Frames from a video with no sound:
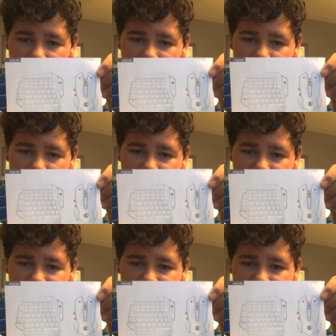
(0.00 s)
know if y'all
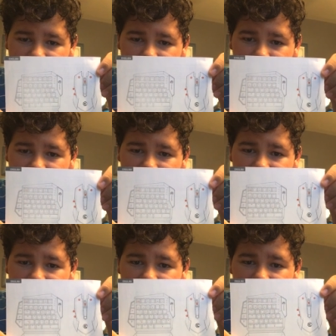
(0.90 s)
could see the
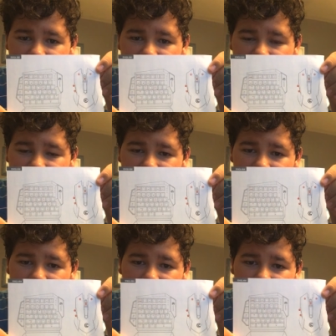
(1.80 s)
buttons or not,
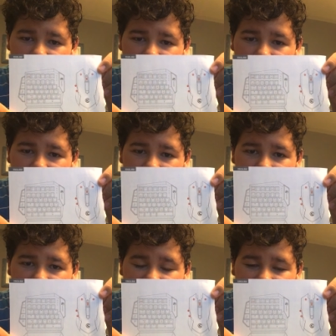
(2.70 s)

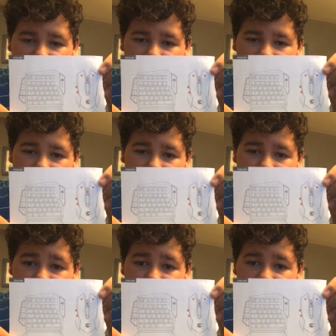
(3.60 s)
but like, um,
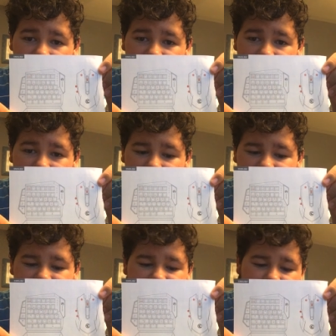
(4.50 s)
it
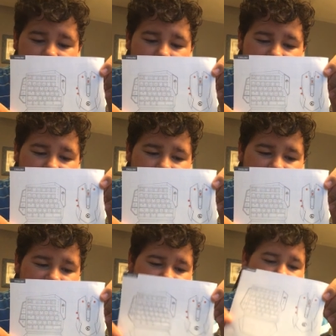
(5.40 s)
tells you what the
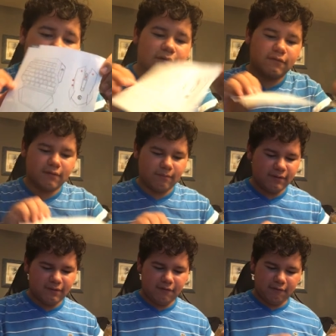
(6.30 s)
buttons are. So let
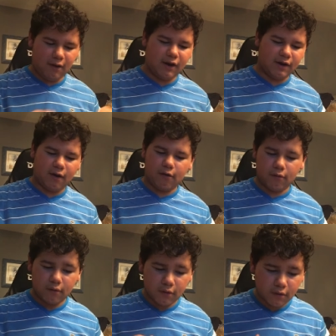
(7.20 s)
me tell you right
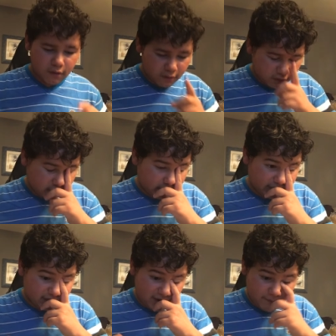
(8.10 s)
now. So
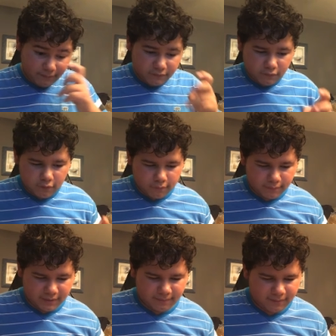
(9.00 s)
escape is your home
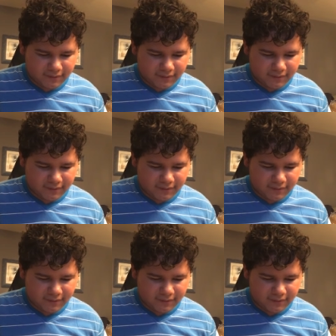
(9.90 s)
button